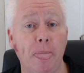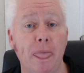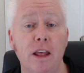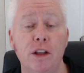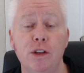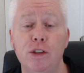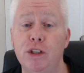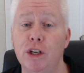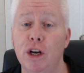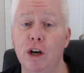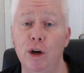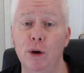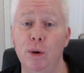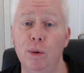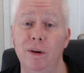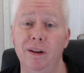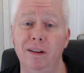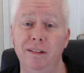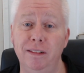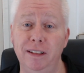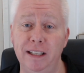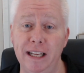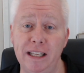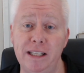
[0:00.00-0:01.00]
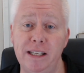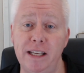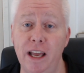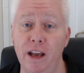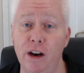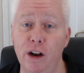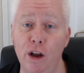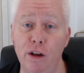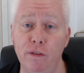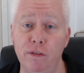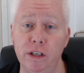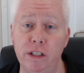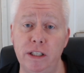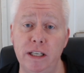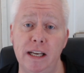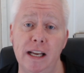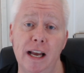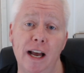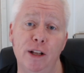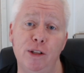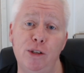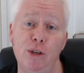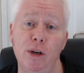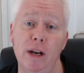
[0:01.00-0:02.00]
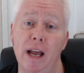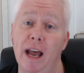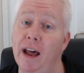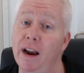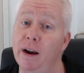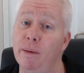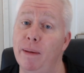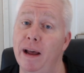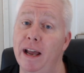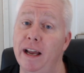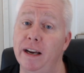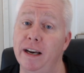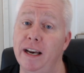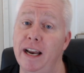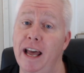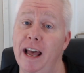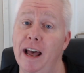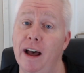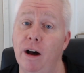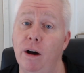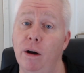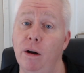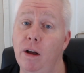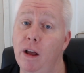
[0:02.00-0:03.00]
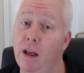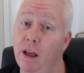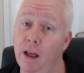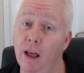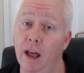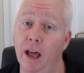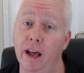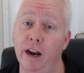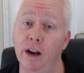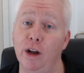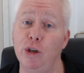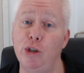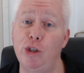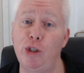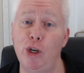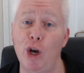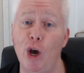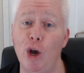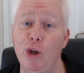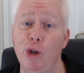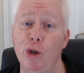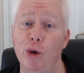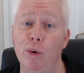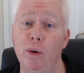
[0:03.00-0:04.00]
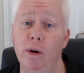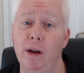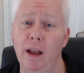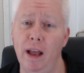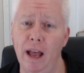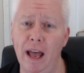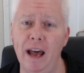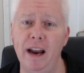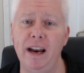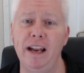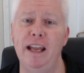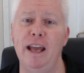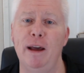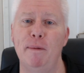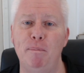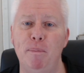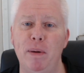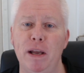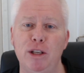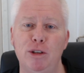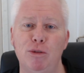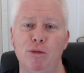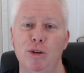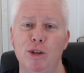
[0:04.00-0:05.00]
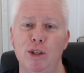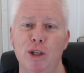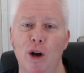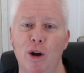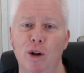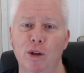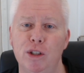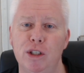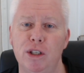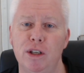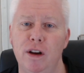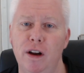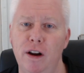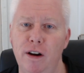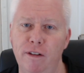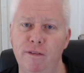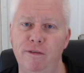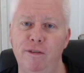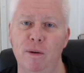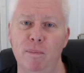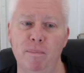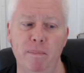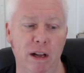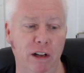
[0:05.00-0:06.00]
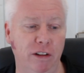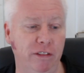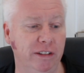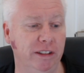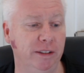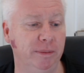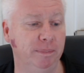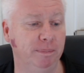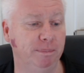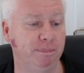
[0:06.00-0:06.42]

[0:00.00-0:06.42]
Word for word: So let's get over to Cartoon Animator now and I'll show you how to get best results from Melvin.